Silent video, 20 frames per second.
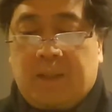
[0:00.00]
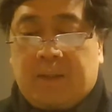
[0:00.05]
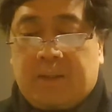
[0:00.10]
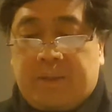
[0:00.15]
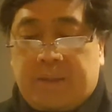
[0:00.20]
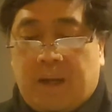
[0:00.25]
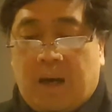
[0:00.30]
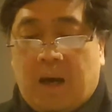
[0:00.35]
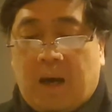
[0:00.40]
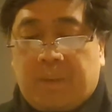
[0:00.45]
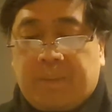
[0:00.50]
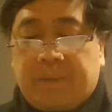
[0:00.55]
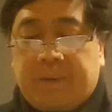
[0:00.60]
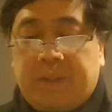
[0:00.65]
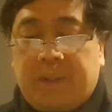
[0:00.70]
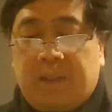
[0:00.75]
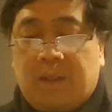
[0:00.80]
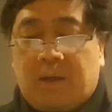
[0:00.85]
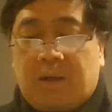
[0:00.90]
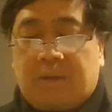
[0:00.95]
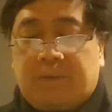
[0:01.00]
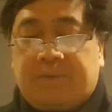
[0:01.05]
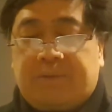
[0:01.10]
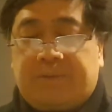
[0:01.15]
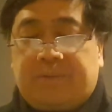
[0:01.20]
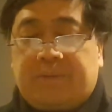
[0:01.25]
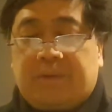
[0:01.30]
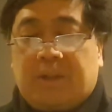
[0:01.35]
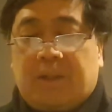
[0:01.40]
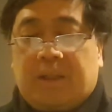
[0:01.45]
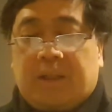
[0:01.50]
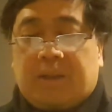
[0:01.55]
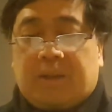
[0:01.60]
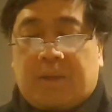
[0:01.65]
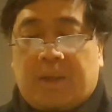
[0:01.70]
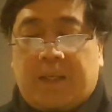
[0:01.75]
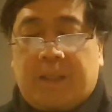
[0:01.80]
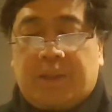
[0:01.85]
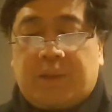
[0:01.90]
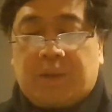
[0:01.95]
The harmony of
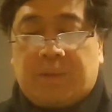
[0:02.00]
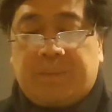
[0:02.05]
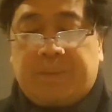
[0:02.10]
creation